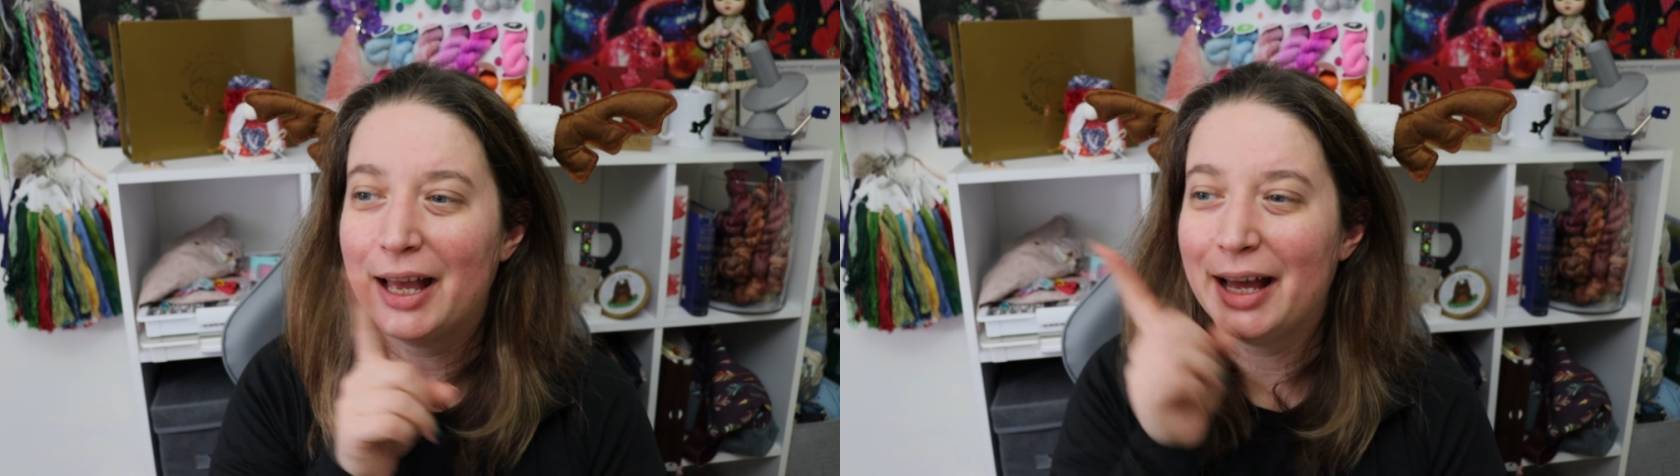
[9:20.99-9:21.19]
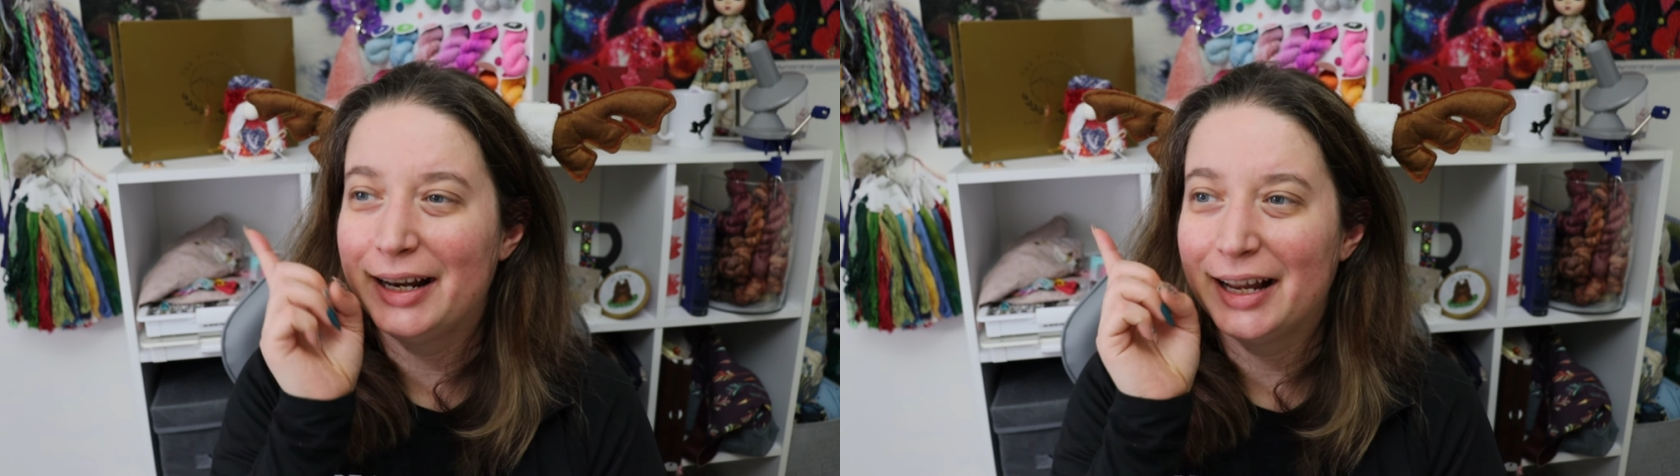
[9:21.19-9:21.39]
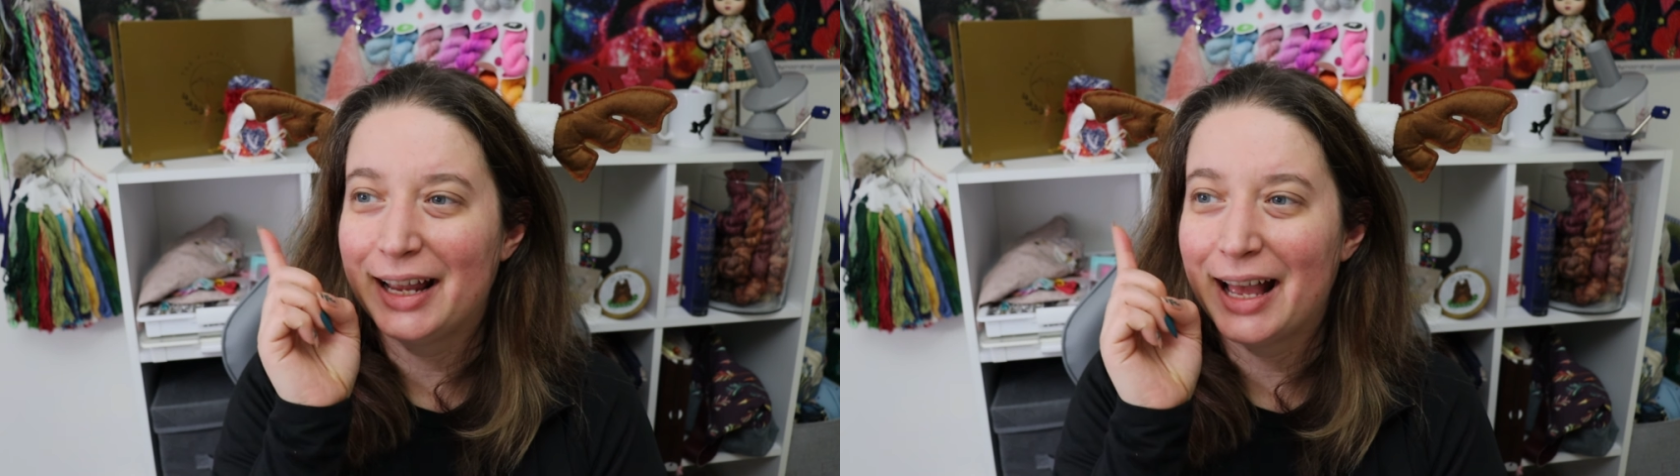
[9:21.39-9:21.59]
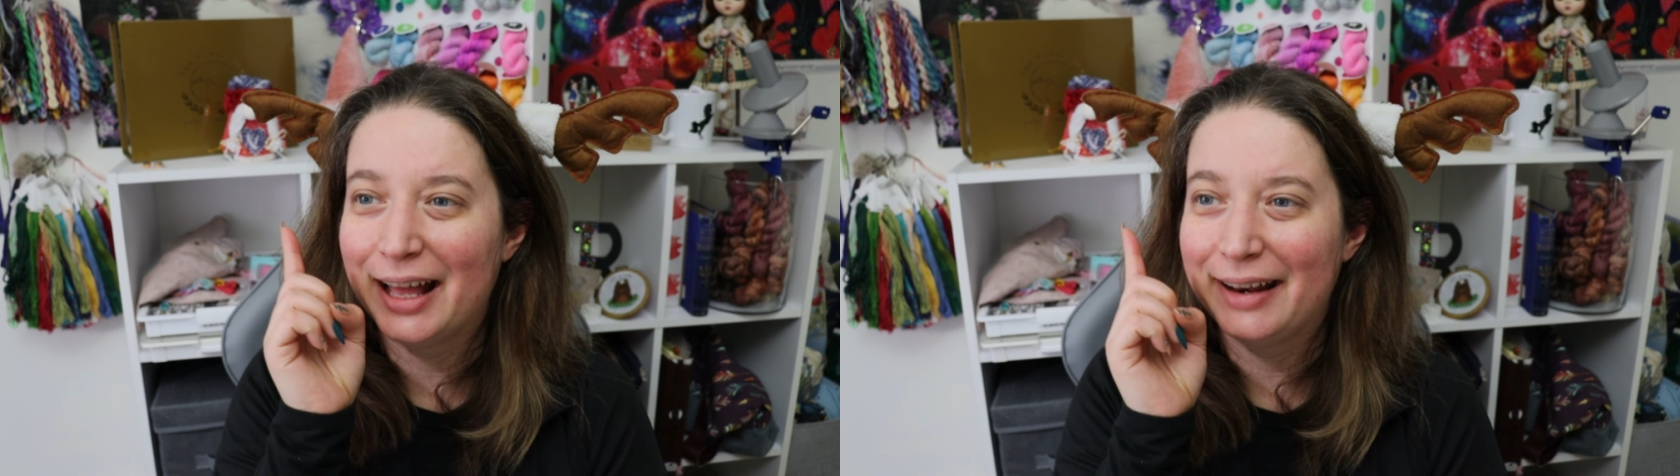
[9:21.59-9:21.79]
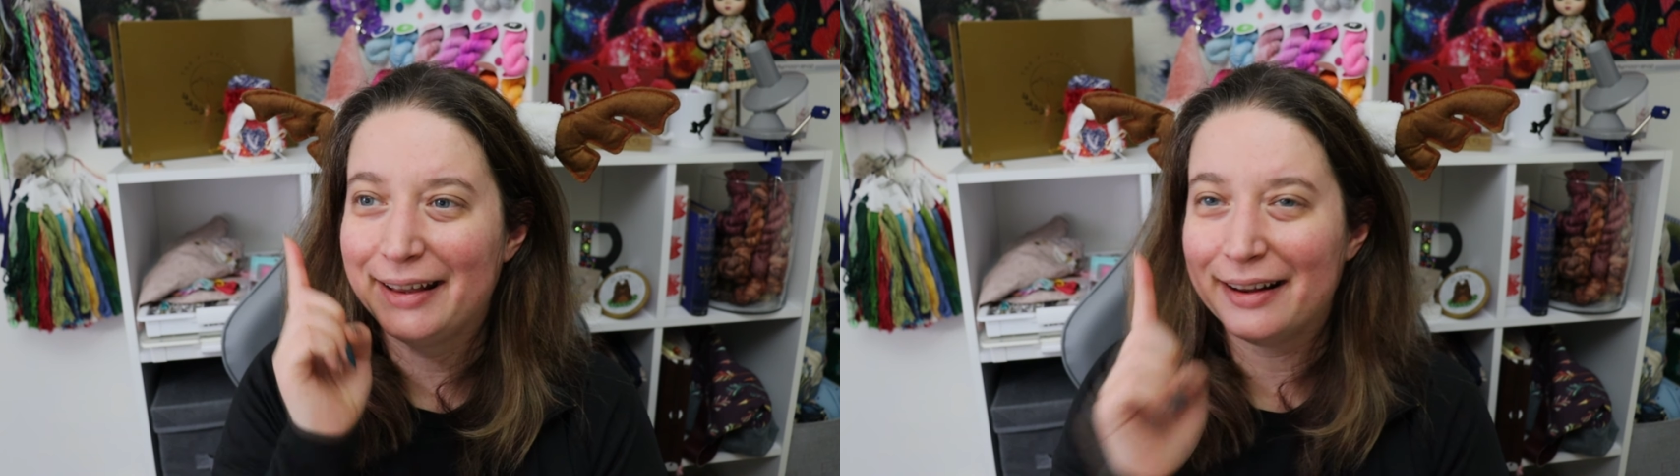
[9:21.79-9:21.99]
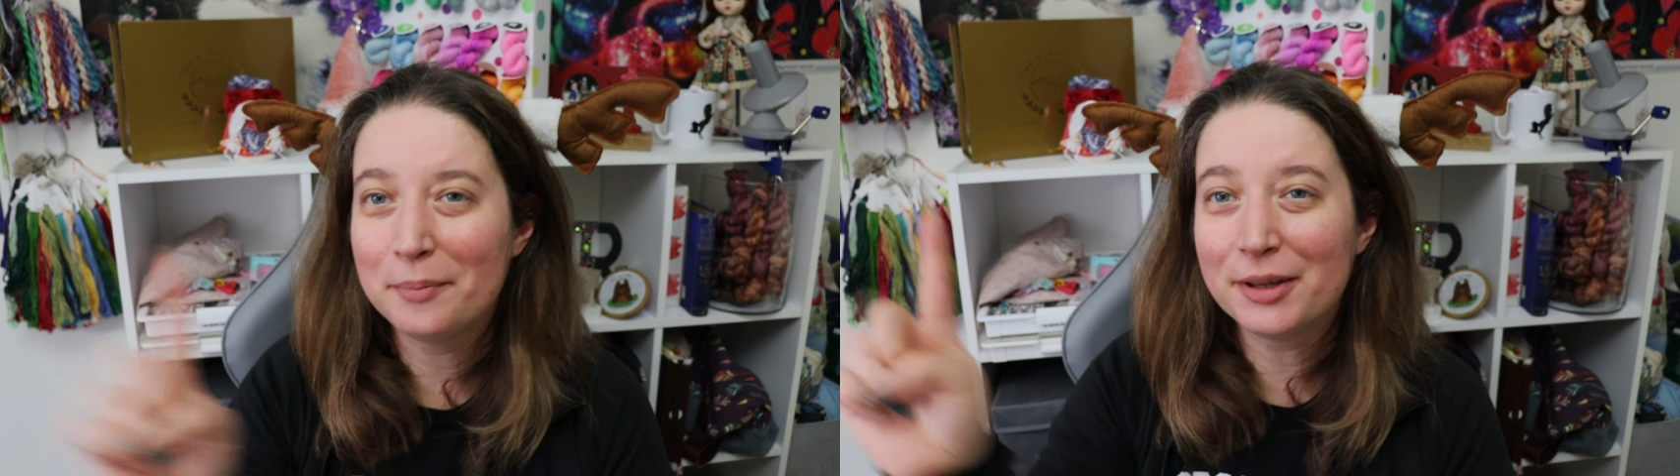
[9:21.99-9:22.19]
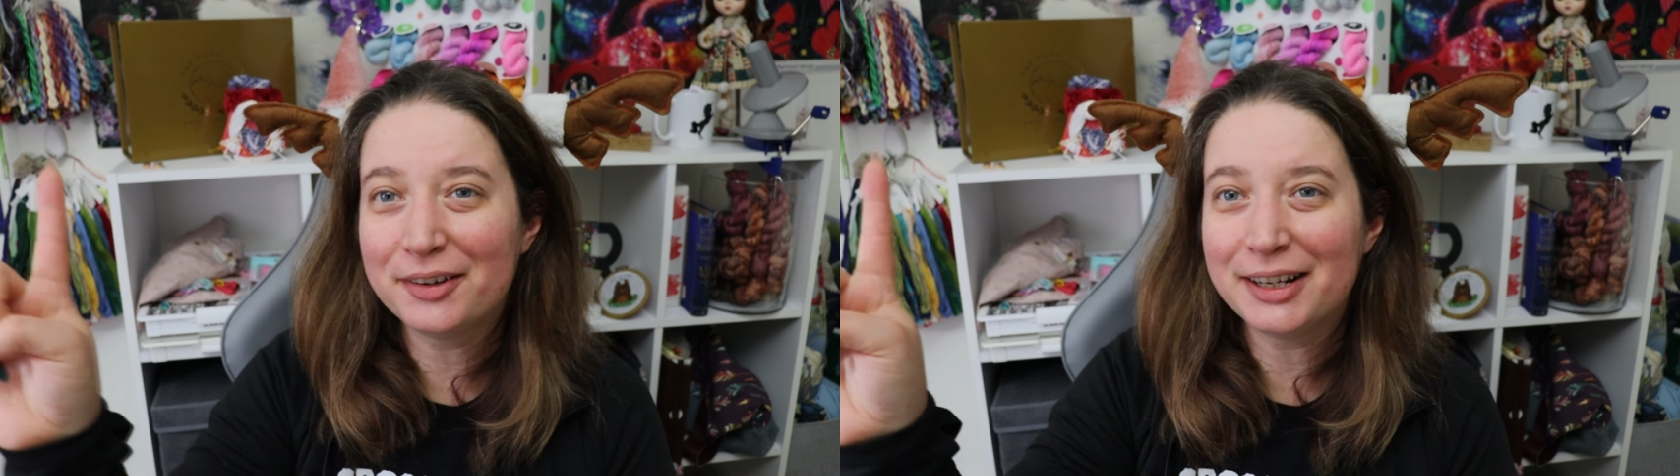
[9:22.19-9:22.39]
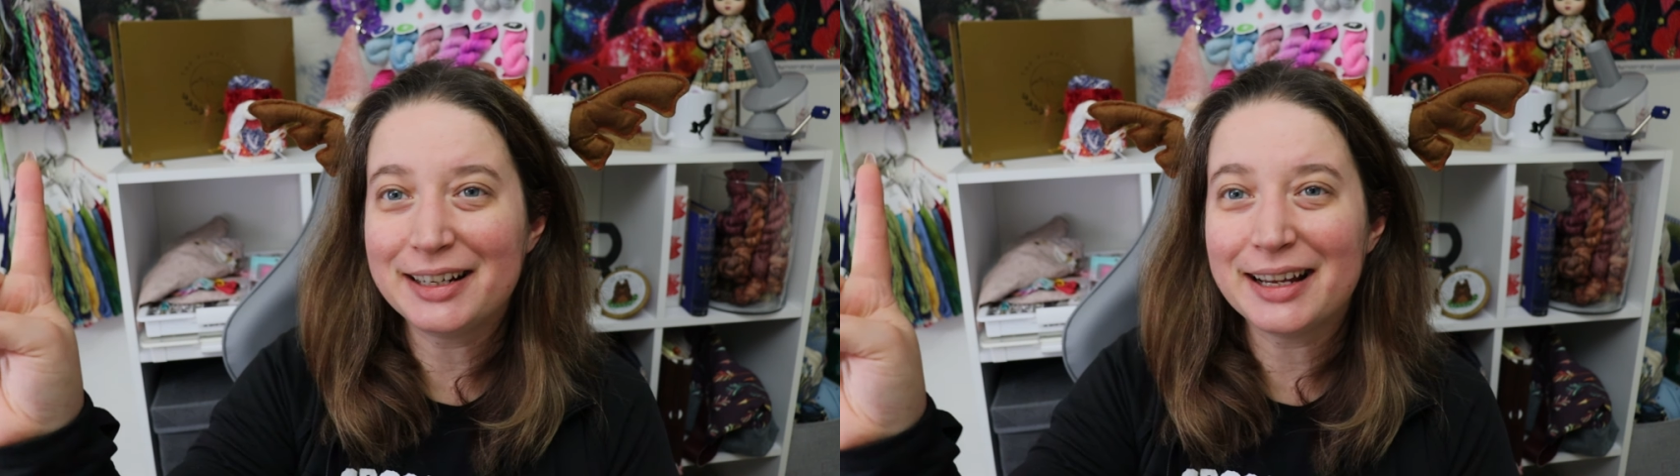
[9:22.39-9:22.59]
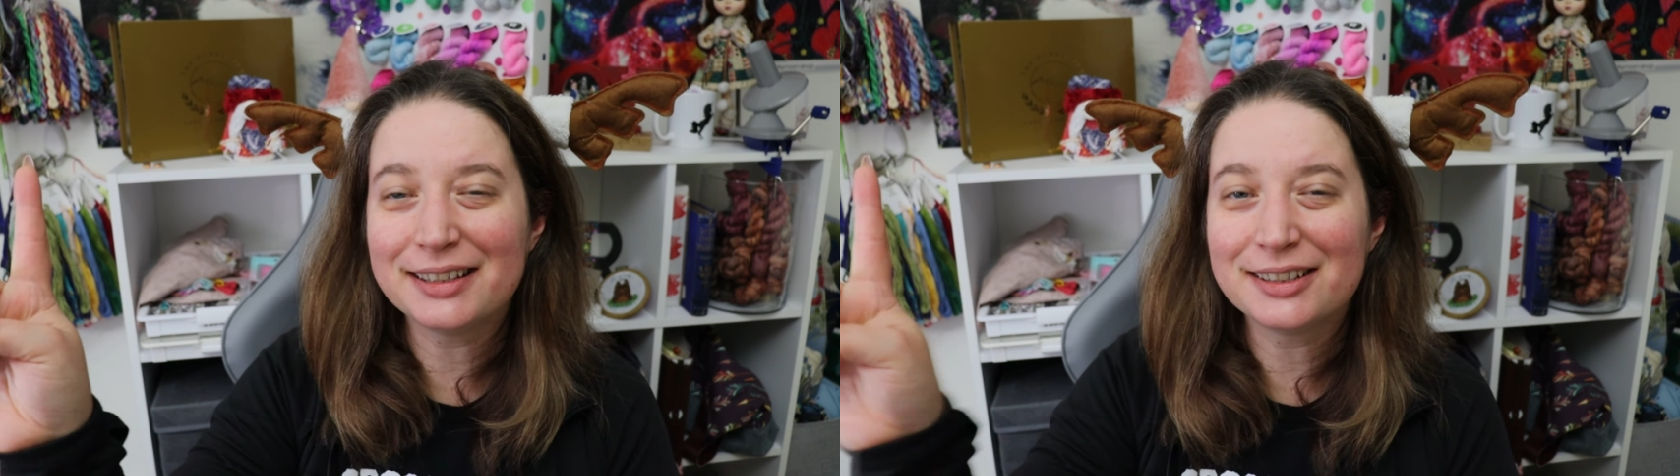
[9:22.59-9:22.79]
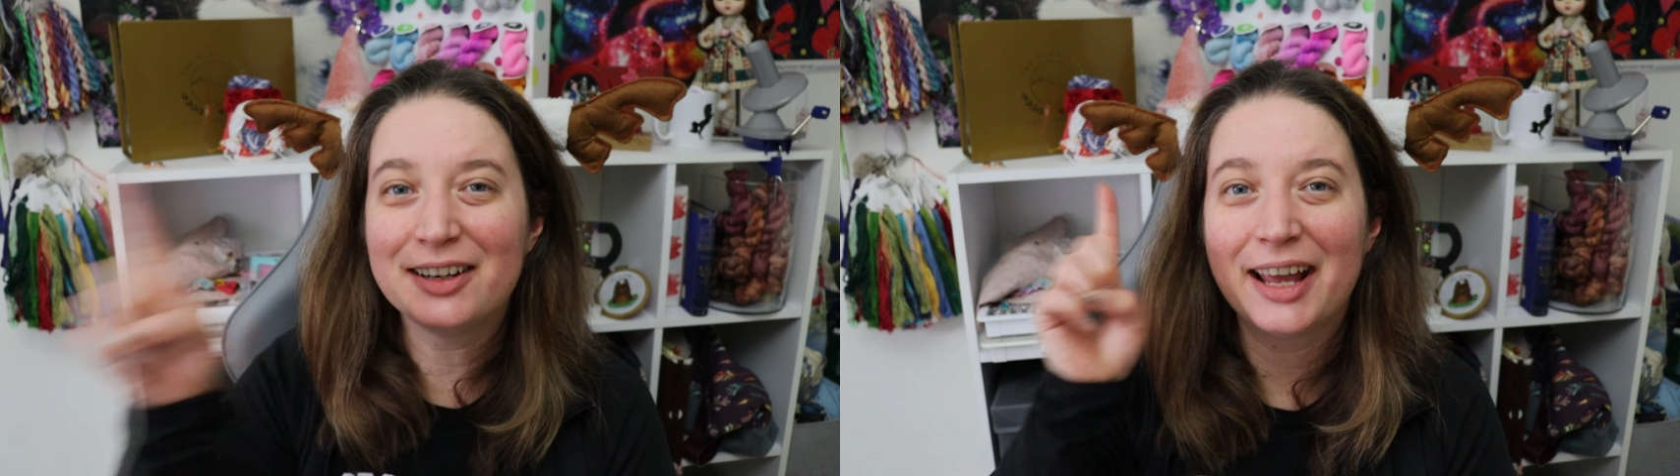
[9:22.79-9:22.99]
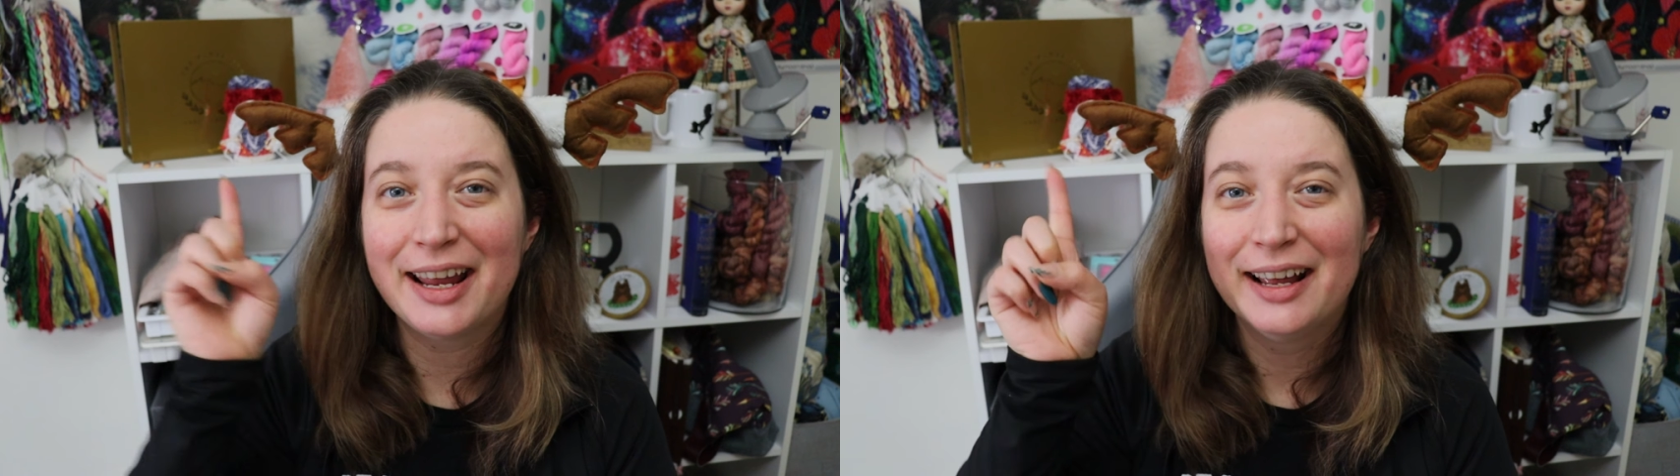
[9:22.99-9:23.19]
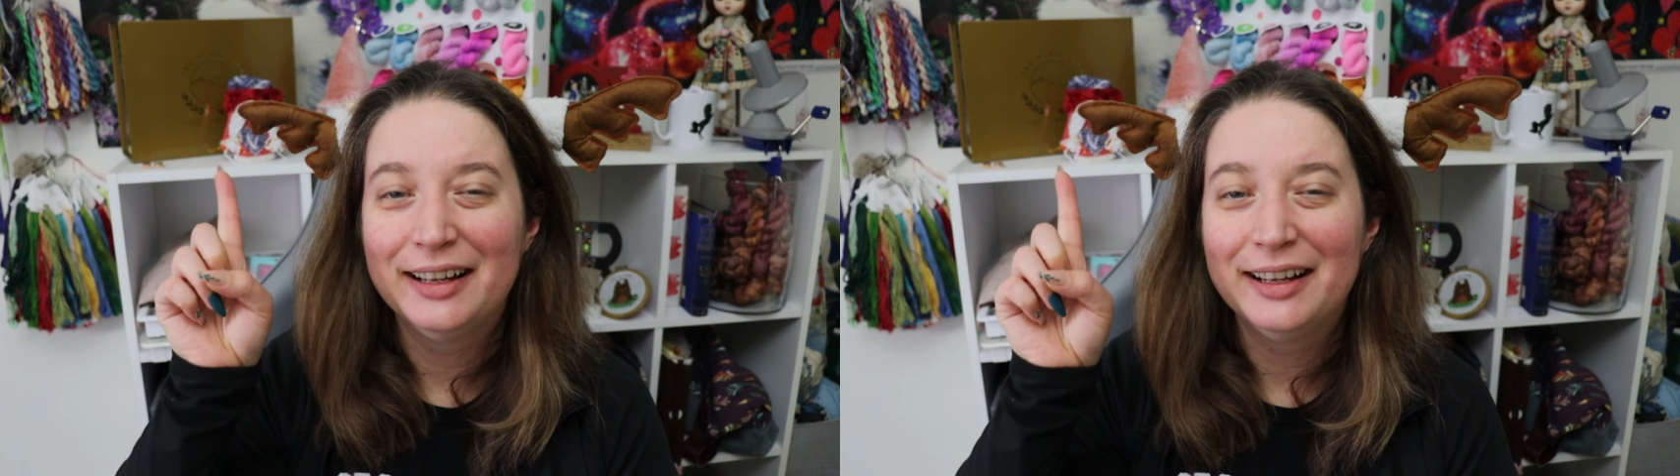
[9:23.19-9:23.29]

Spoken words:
and I had it uploaded yesterday,